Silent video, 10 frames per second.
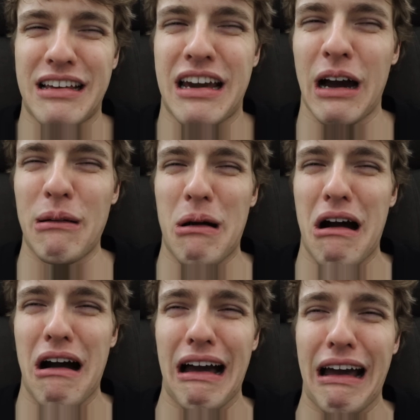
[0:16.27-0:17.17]
Come
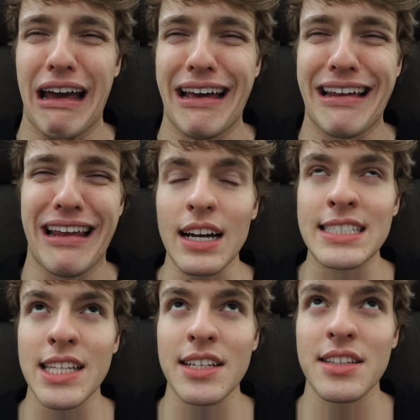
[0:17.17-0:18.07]
on! I
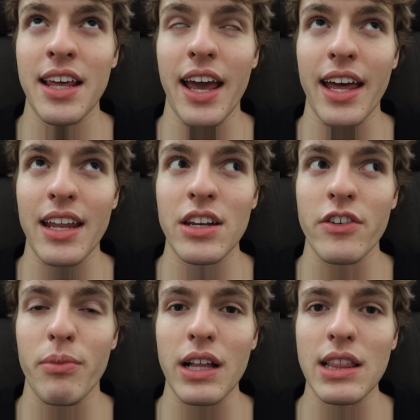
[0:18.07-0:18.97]
said this at the end
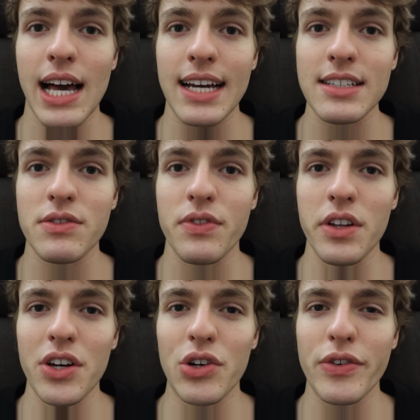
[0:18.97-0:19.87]
of my last
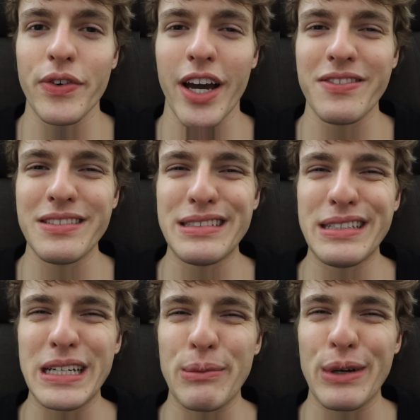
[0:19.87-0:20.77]
video. If you haven't
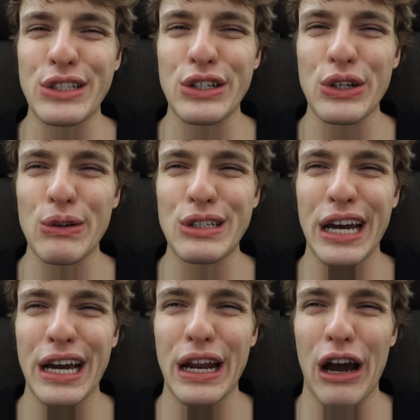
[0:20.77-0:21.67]
seen it, make sure to go
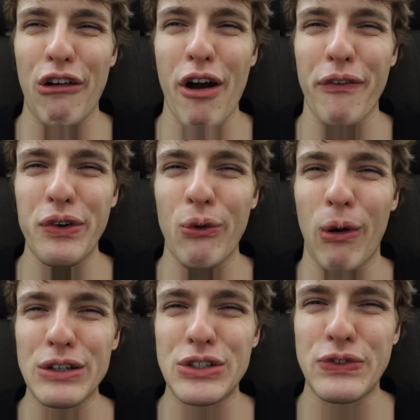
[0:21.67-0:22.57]
check it out after you
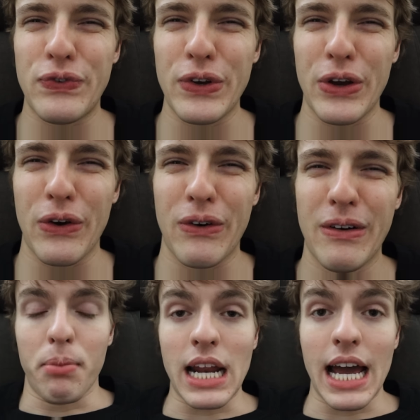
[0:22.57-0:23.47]
watch this video.
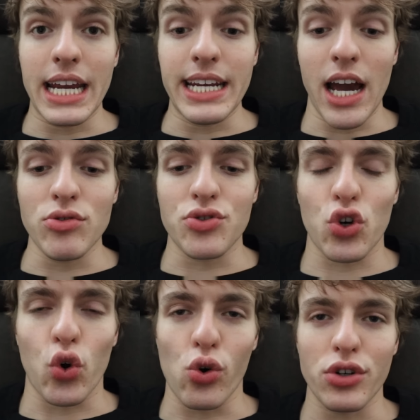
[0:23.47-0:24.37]
But I announced
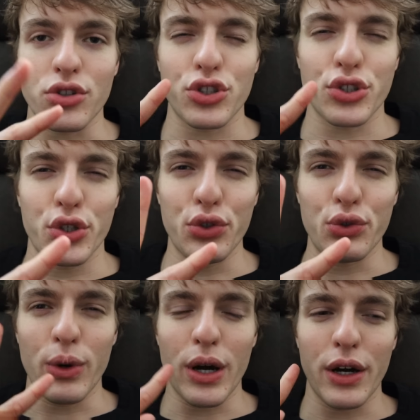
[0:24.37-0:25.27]
quarter
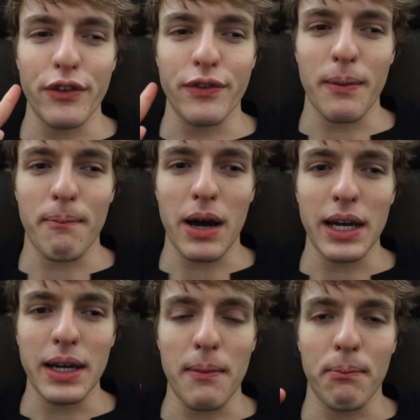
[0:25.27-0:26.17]
two of
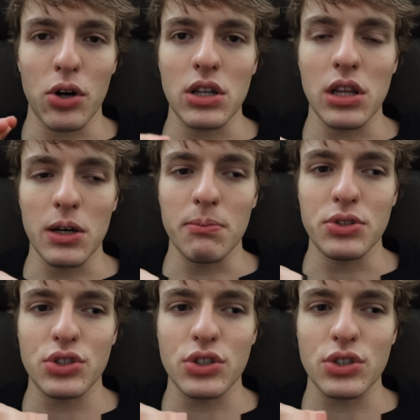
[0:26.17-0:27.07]
my book
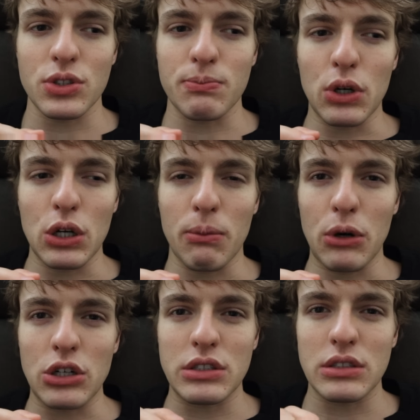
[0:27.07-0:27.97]
clubs, book,
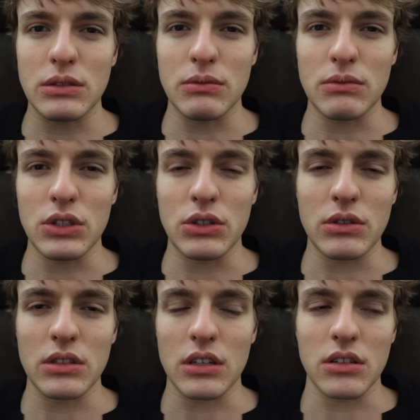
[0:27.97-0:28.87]
books, you know,
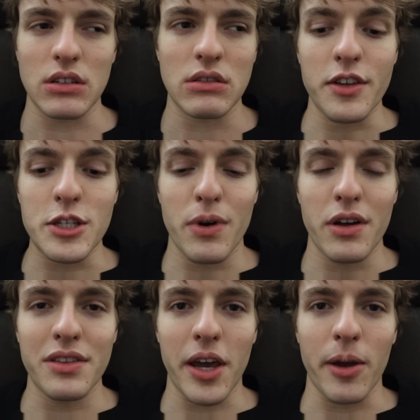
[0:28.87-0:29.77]
I don't know. This
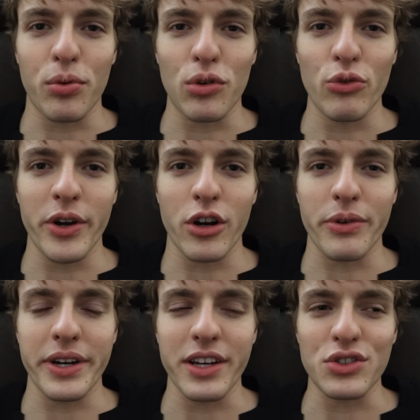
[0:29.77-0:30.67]
month, April, we are
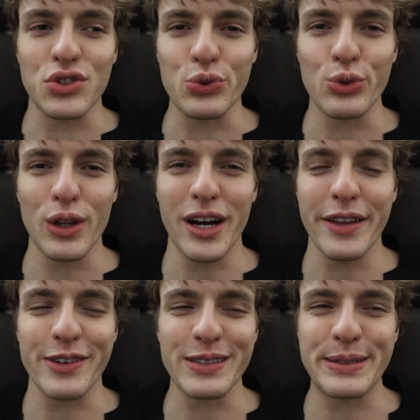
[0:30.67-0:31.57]
reading Sula.
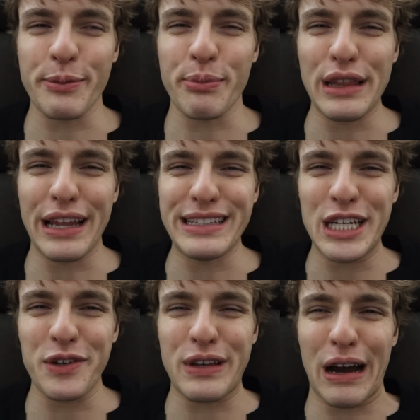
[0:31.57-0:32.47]
There is still
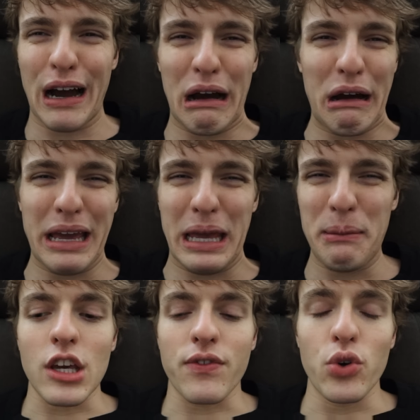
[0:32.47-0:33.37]
plenty of
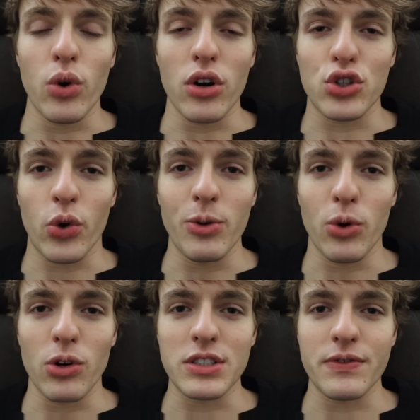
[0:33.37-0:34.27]
time. If you are a Toni
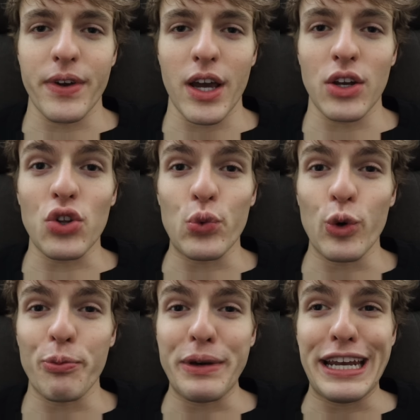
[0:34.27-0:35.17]
Morrison fan, you
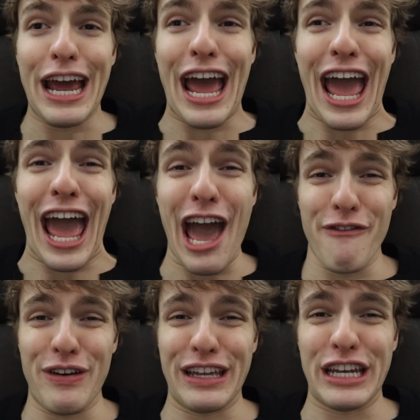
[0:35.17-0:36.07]
will be in
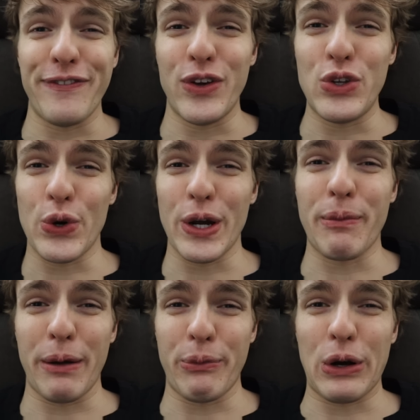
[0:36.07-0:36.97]
heaven if you join
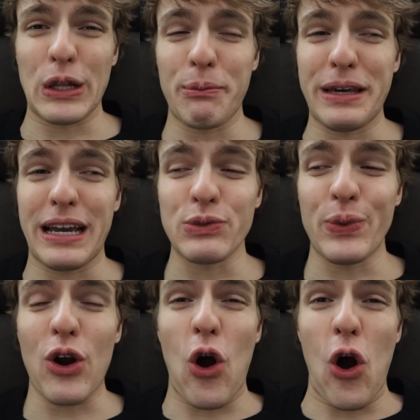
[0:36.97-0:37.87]
my book club because
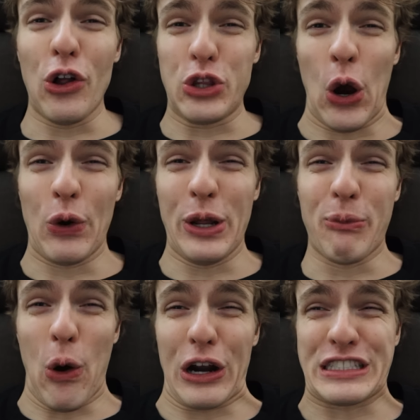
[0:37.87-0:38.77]
we are all Toni
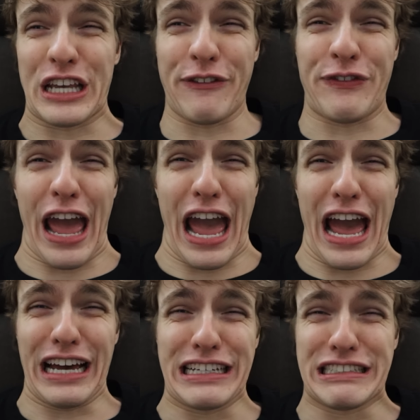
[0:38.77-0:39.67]
Morrison
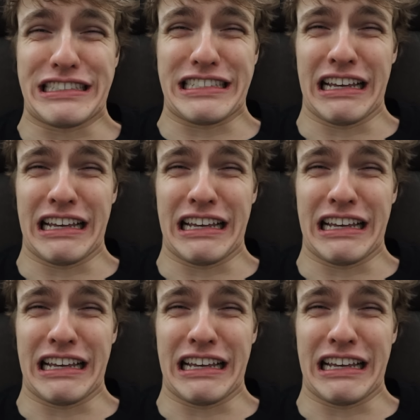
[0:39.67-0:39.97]
fans.